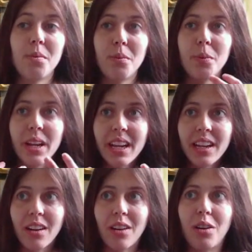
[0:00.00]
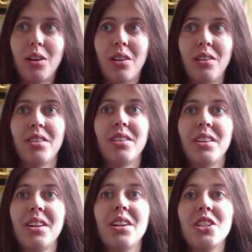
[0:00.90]
we are
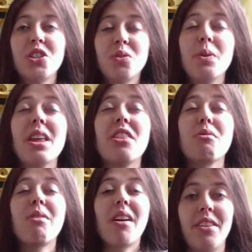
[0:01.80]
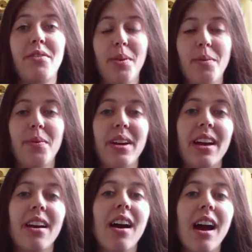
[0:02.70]
we thrive when
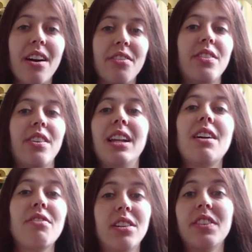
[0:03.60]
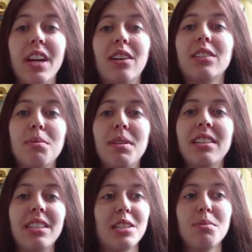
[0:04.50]
we have a level of
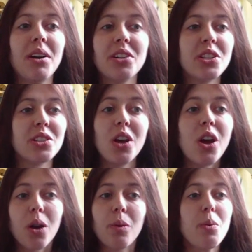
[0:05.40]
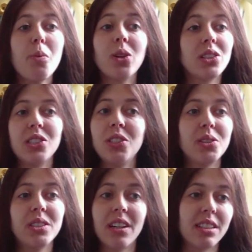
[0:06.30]
accountability as much as we want to do
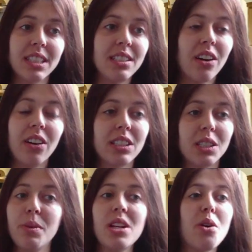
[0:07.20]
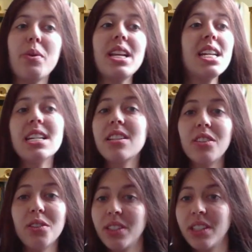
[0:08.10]
certain tasks and we know we need to
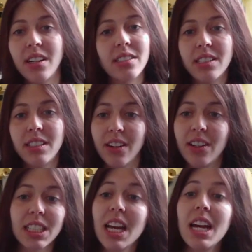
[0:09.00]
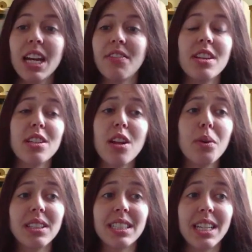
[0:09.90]
do certain tasks if there's no
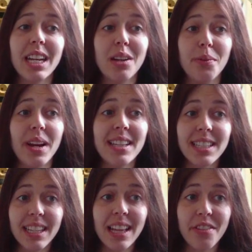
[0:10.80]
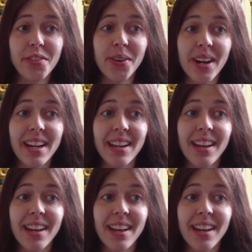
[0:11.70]
one sitting and waiting there for it